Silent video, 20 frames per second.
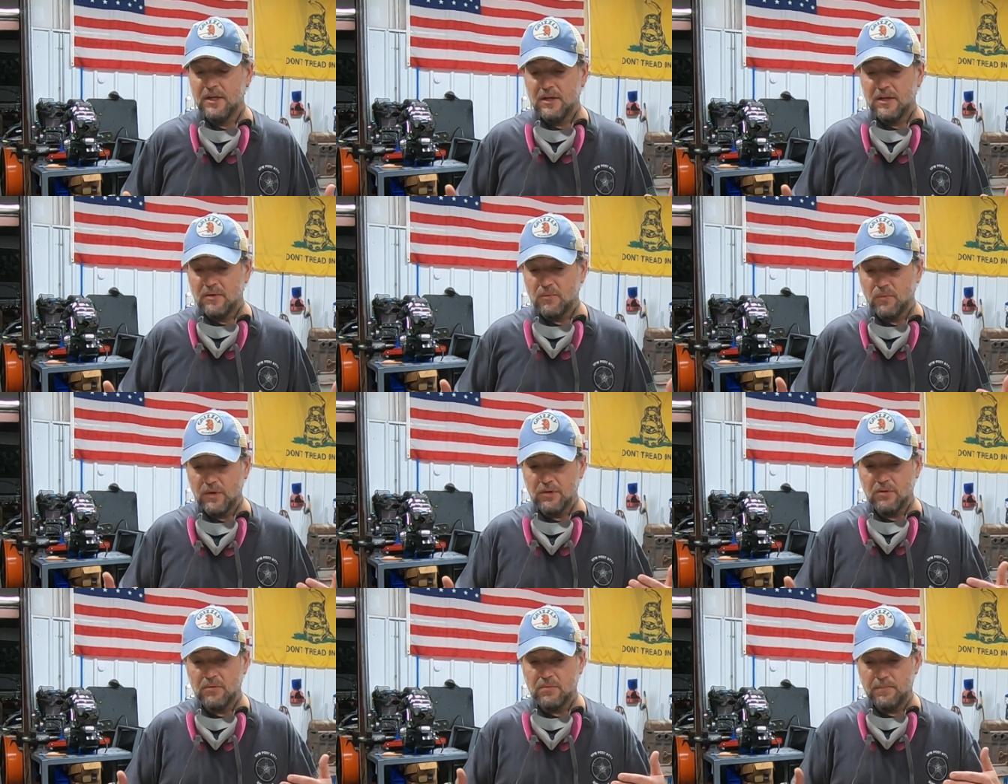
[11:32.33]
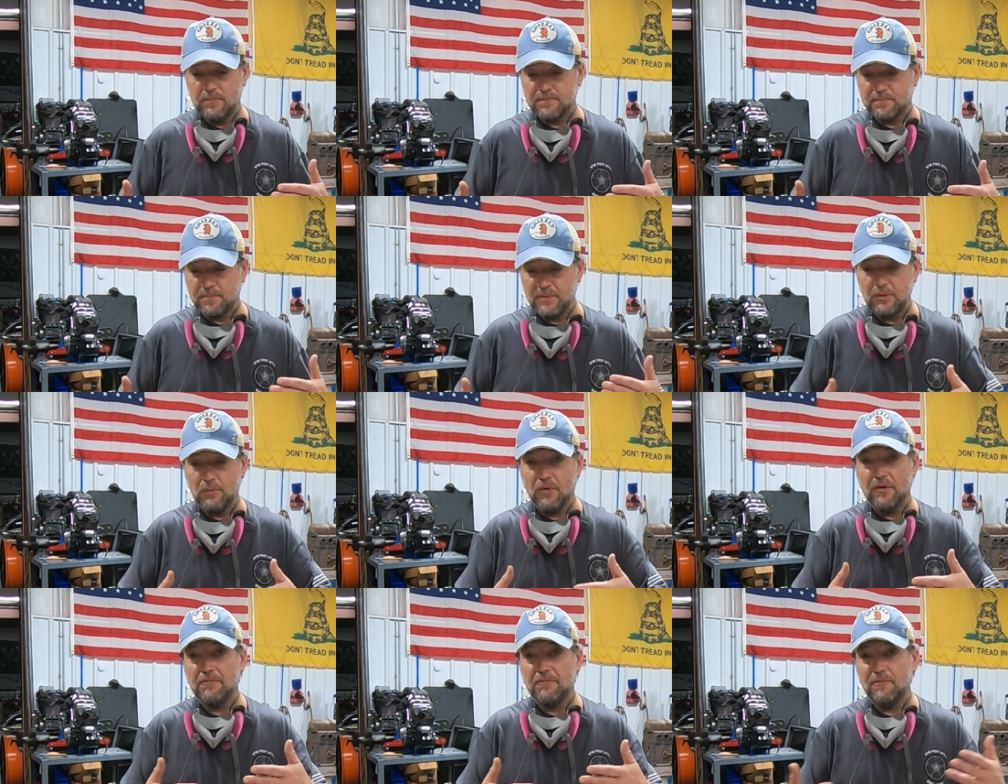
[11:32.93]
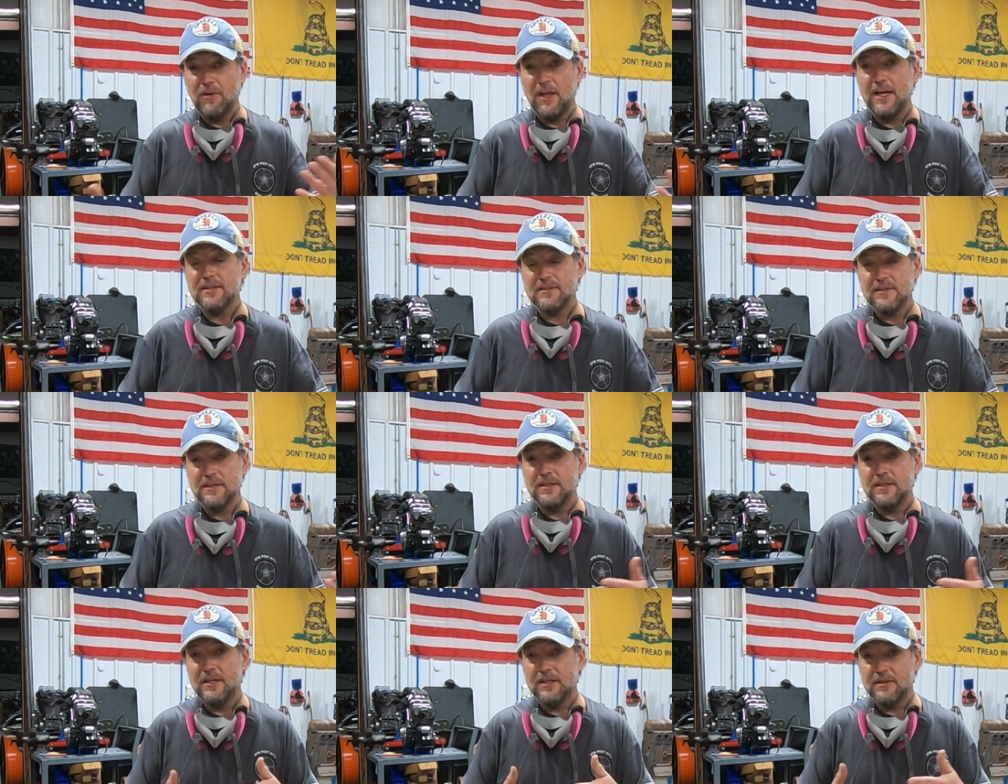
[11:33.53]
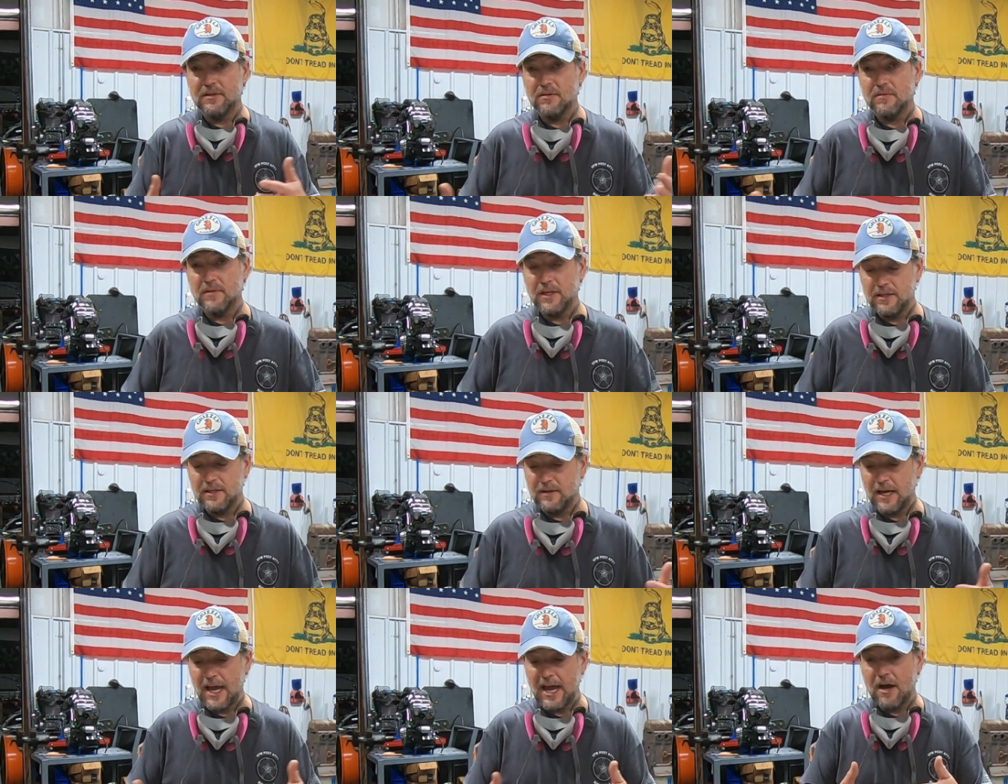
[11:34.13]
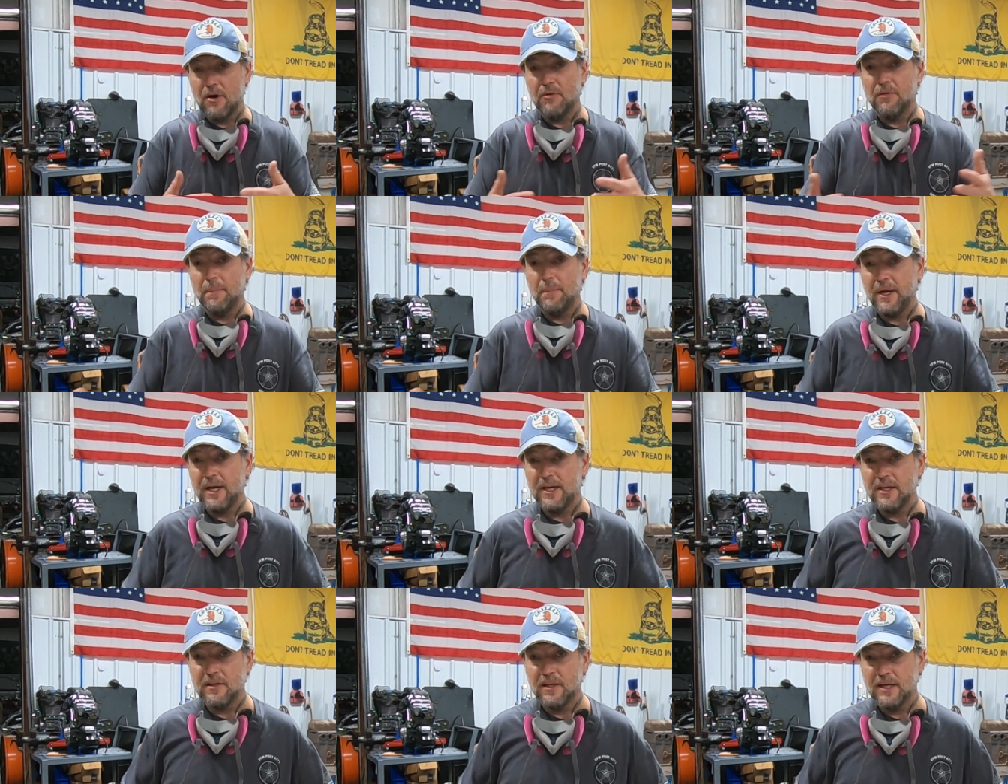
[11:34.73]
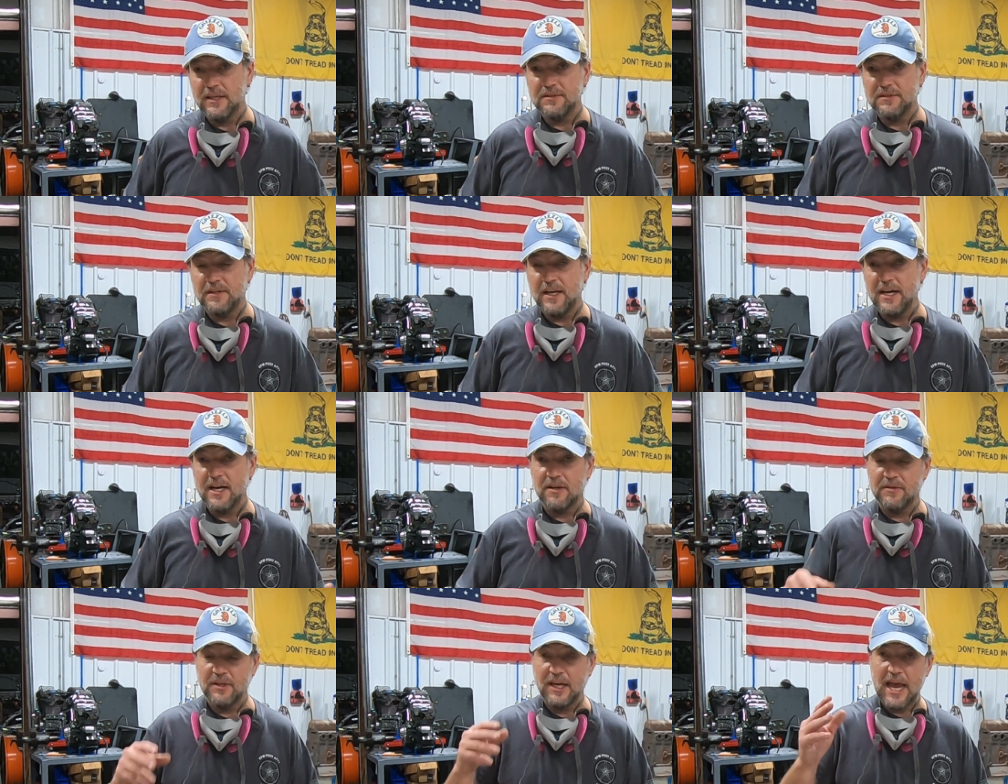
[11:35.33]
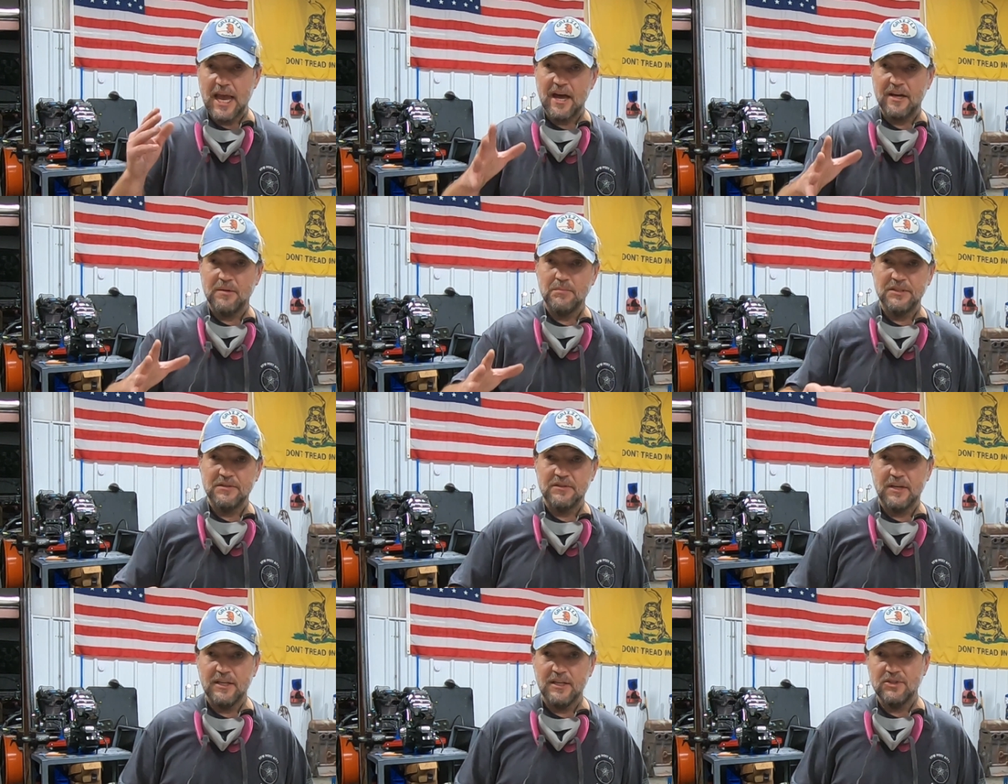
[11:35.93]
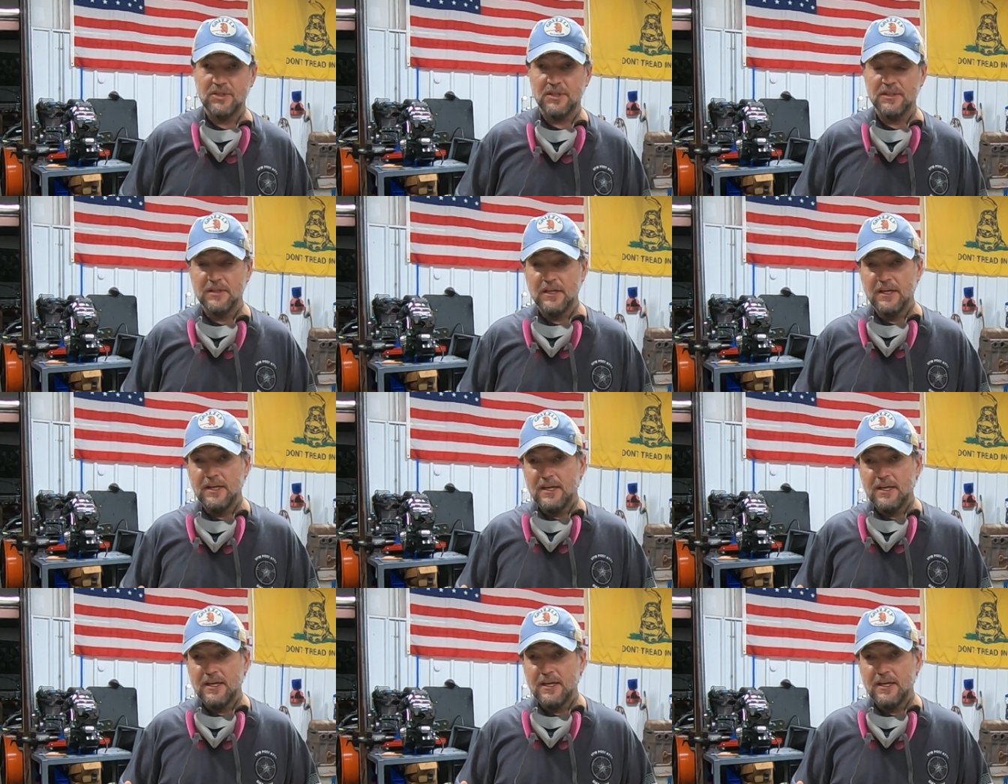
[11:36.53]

will be reflected in the in how the paint lays down, the atomization,